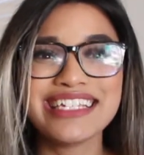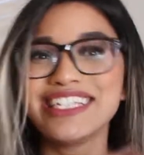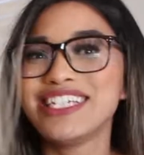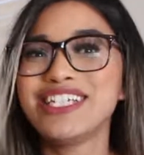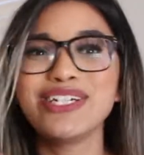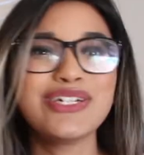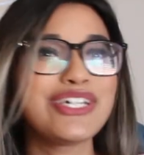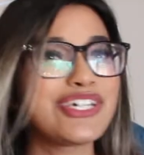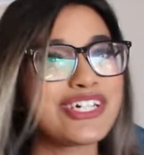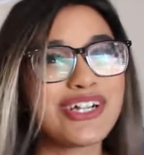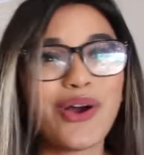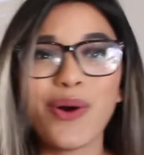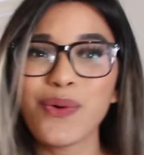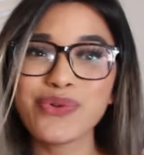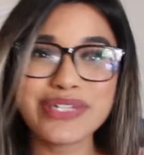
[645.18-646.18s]
do your
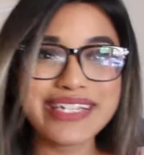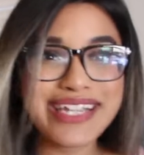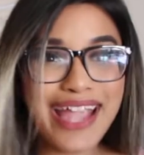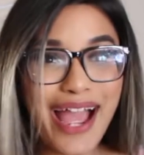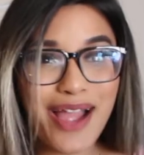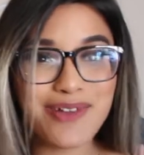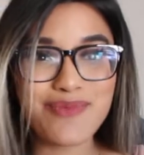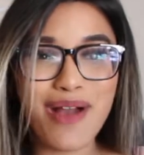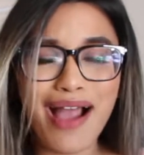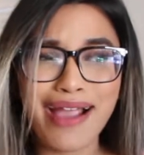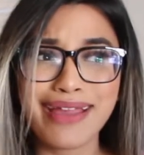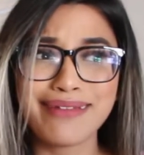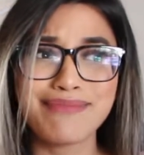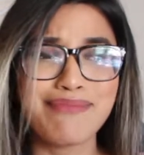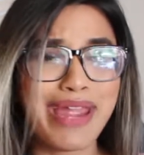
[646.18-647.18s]
own
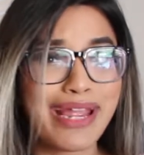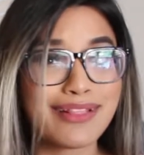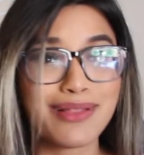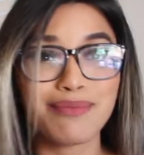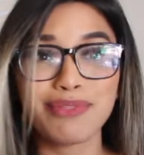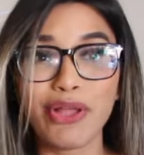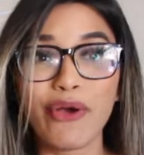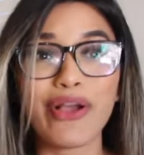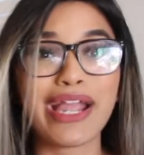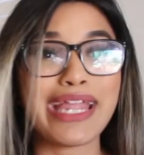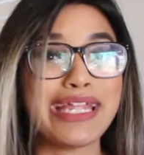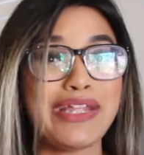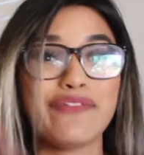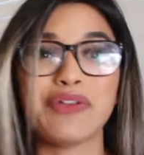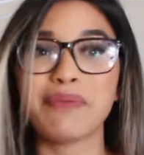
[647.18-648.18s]
DIY and make them look
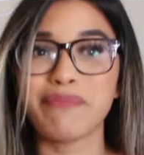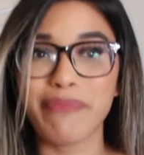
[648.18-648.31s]
even